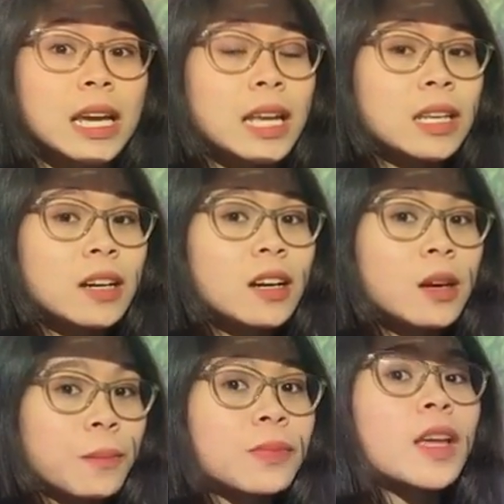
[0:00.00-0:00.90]
in
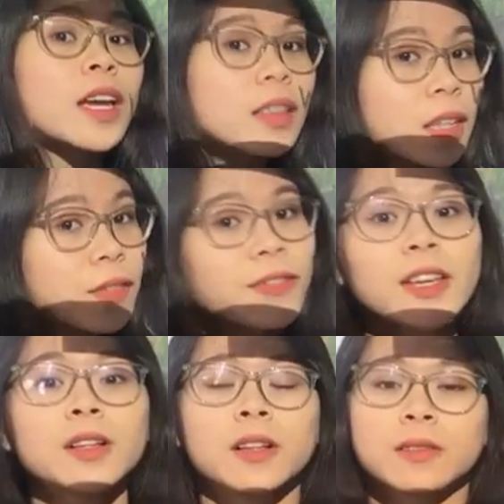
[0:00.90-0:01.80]
the
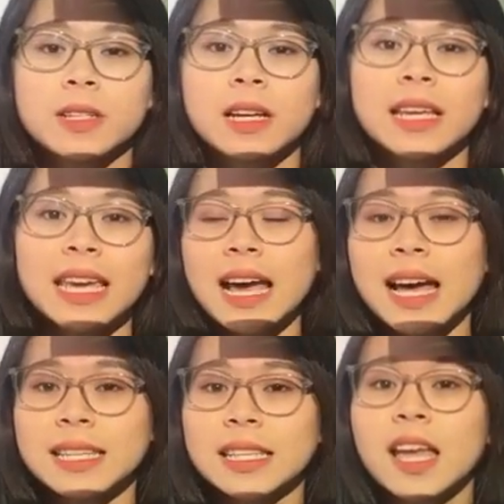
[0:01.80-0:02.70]
field.
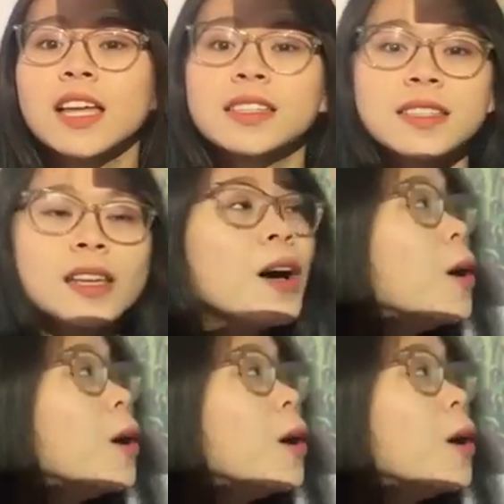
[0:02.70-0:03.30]
Yes. So